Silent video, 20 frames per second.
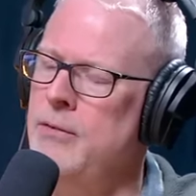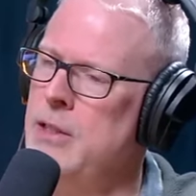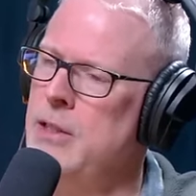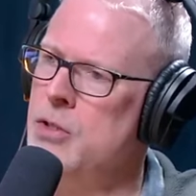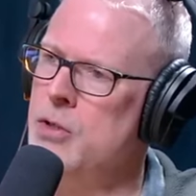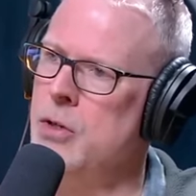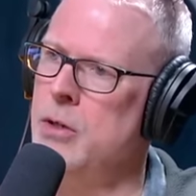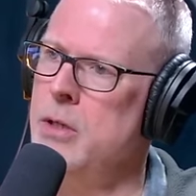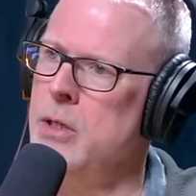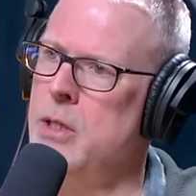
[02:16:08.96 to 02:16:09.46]
at
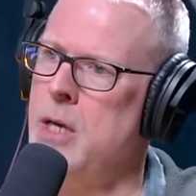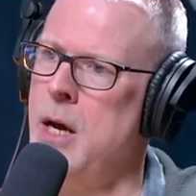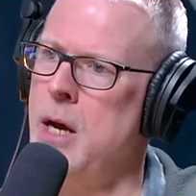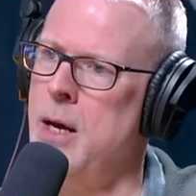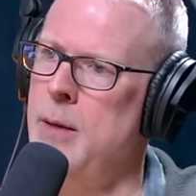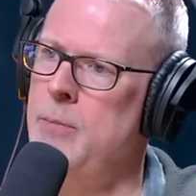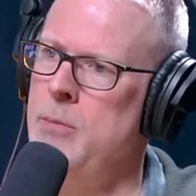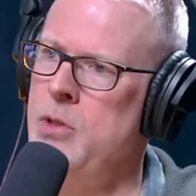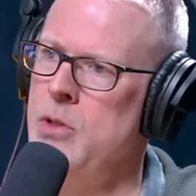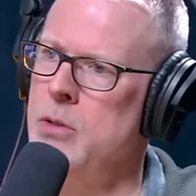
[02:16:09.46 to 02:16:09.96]
certain
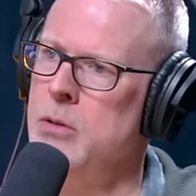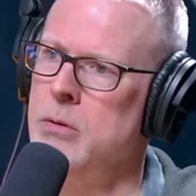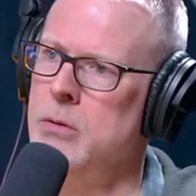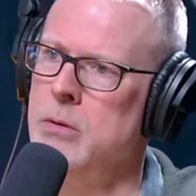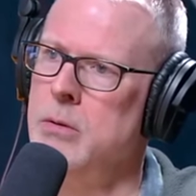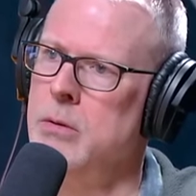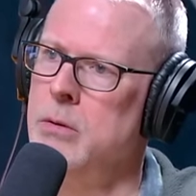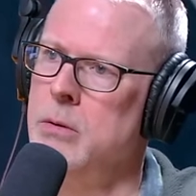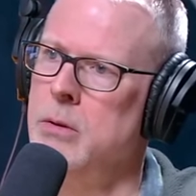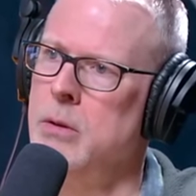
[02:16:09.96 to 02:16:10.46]
times.
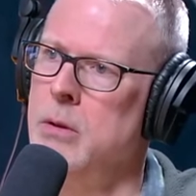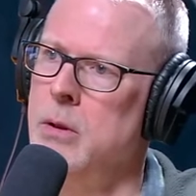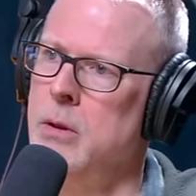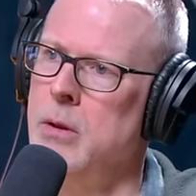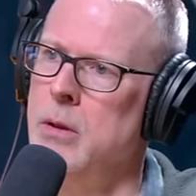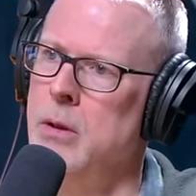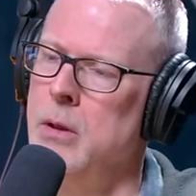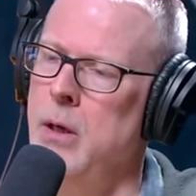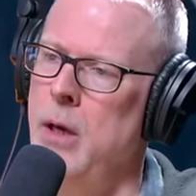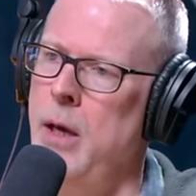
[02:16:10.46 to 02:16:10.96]
Yeah.
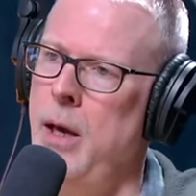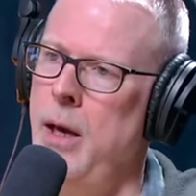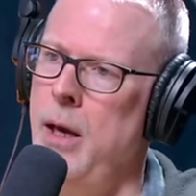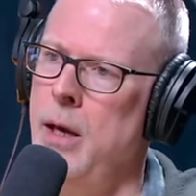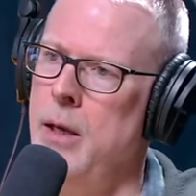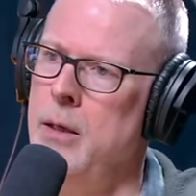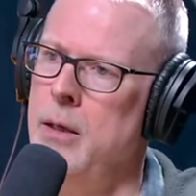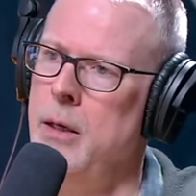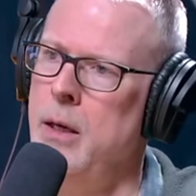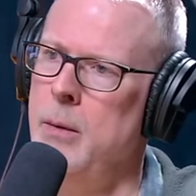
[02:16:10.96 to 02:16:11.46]

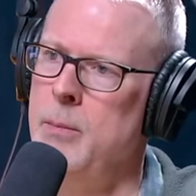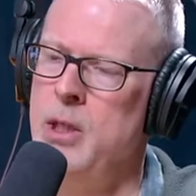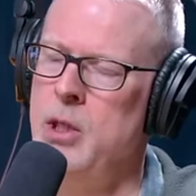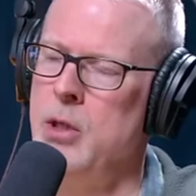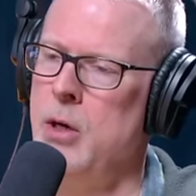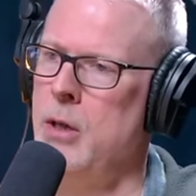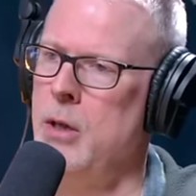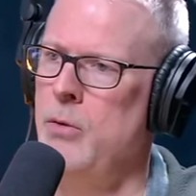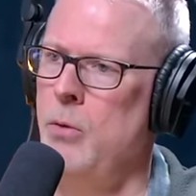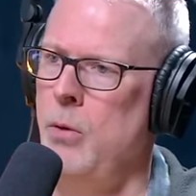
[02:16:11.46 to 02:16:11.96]
And, I mean,
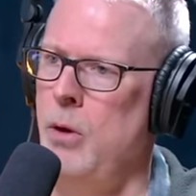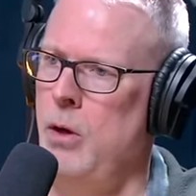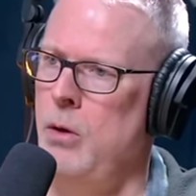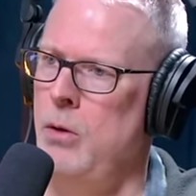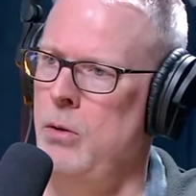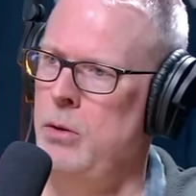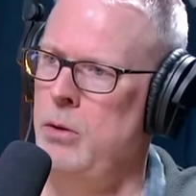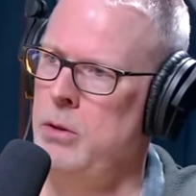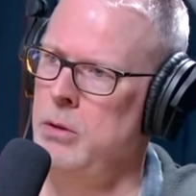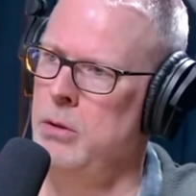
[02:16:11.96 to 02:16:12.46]
you're on the
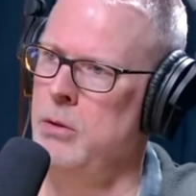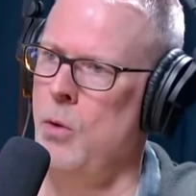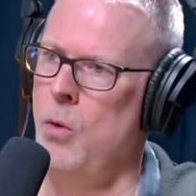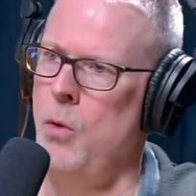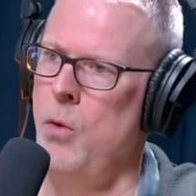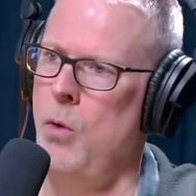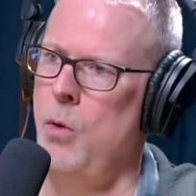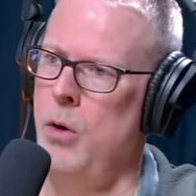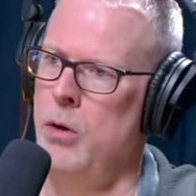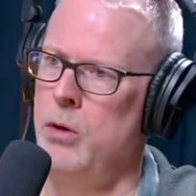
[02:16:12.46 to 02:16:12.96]
road. Yeah.
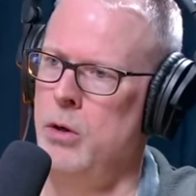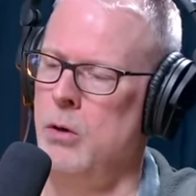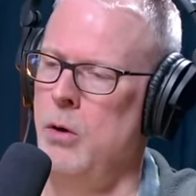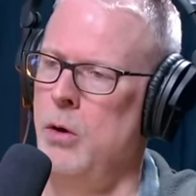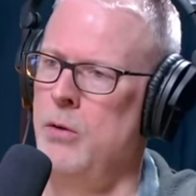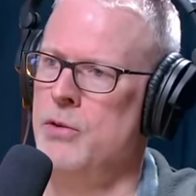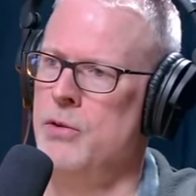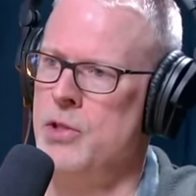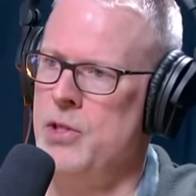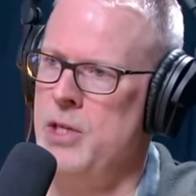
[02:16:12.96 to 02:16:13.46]
Or you're
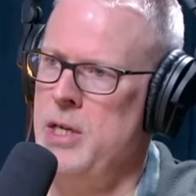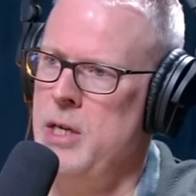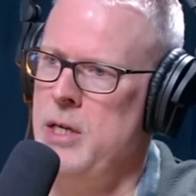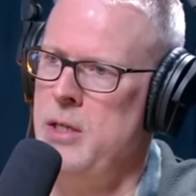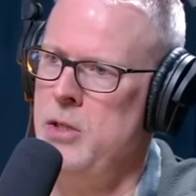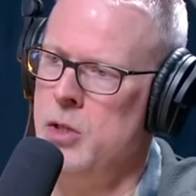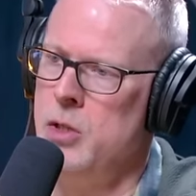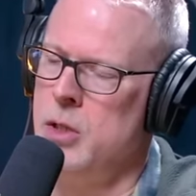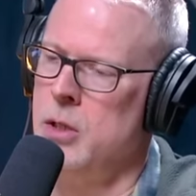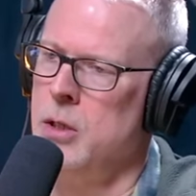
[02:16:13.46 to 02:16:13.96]

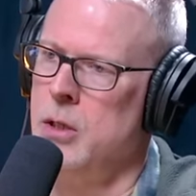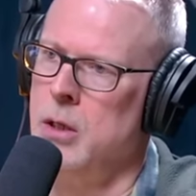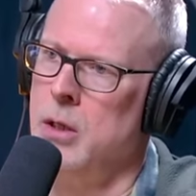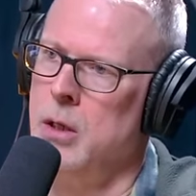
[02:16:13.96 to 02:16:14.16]
overseas.